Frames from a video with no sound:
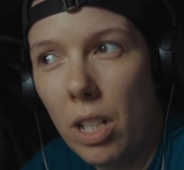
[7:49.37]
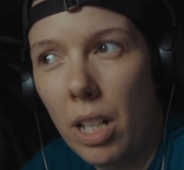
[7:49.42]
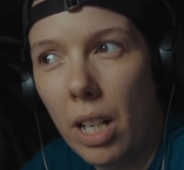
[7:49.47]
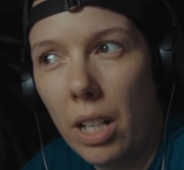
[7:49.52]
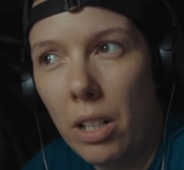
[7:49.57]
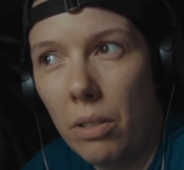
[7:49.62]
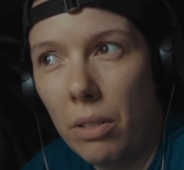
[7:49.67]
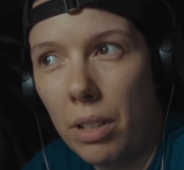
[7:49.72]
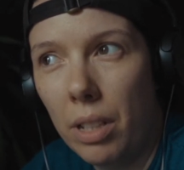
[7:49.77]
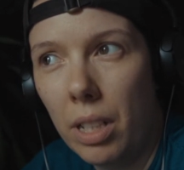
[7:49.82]
and
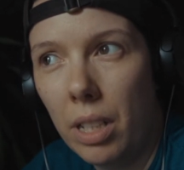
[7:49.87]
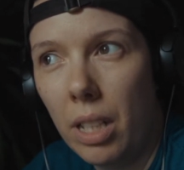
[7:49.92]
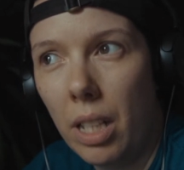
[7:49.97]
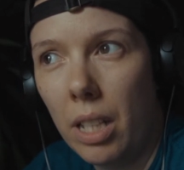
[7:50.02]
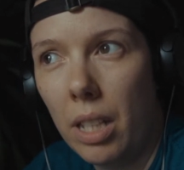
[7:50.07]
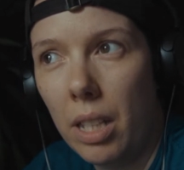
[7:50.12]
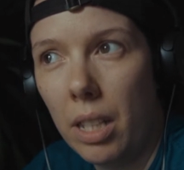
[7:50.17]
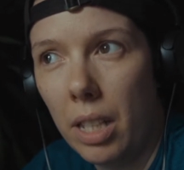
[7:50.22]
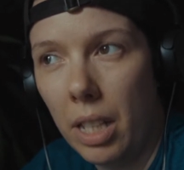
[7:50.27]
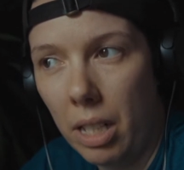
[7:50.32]
I don't think they
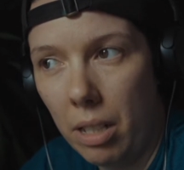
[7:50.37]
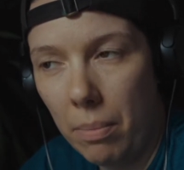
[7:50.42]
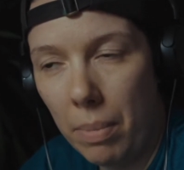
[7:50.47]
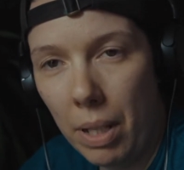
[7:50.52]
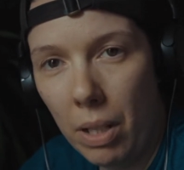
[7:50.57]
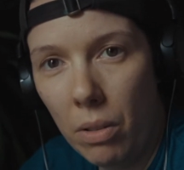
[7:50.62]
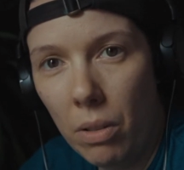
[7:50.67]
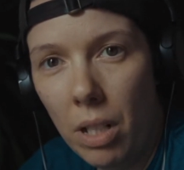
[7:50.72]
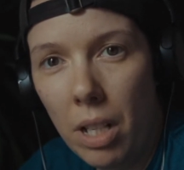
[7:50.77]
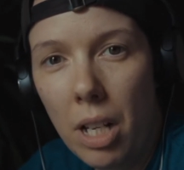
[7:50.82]
think
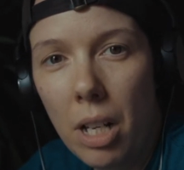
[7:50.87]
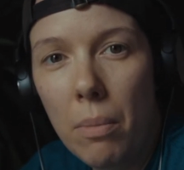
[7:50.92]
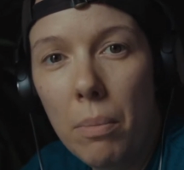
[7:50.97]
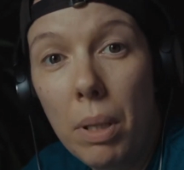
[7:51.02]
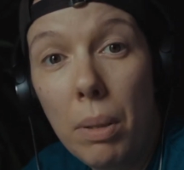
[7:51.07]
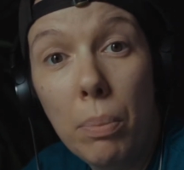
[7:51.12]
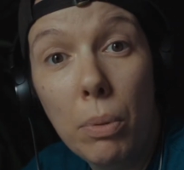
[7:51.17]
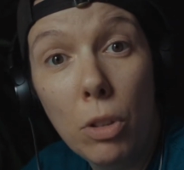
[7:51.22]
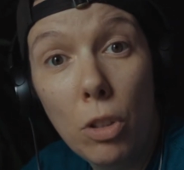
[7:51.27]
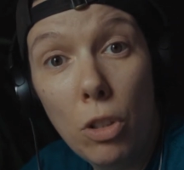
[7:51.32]
about,
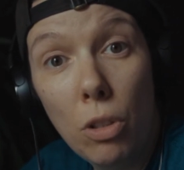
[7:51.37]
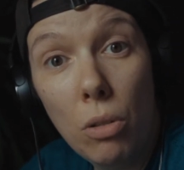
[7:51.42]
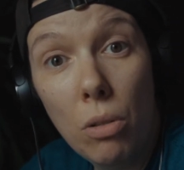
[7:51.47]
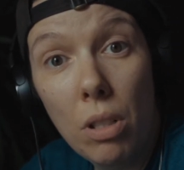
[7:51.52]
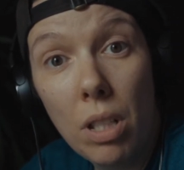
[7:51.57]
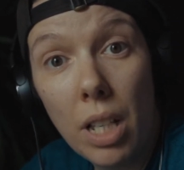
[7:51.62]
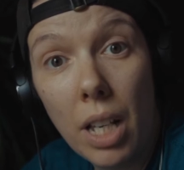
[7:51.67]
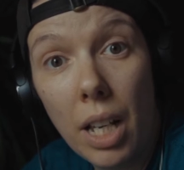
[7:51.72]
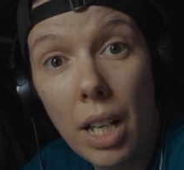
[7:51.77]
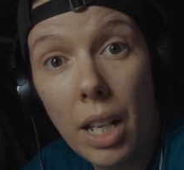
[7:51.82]
people do
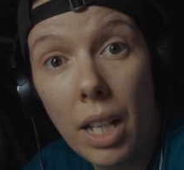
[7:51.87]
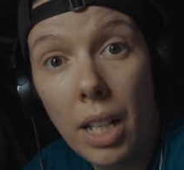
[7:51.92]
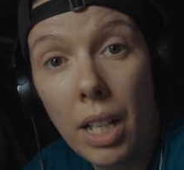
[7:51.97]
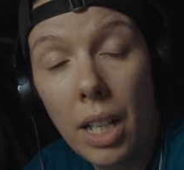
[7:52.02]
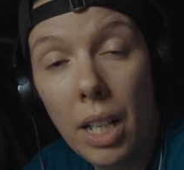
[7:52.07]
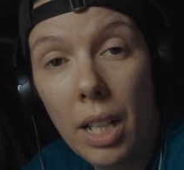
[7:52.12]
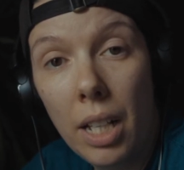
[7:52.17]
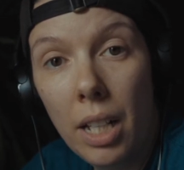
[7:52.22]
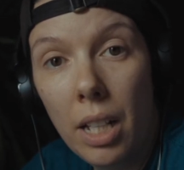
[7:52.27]
say,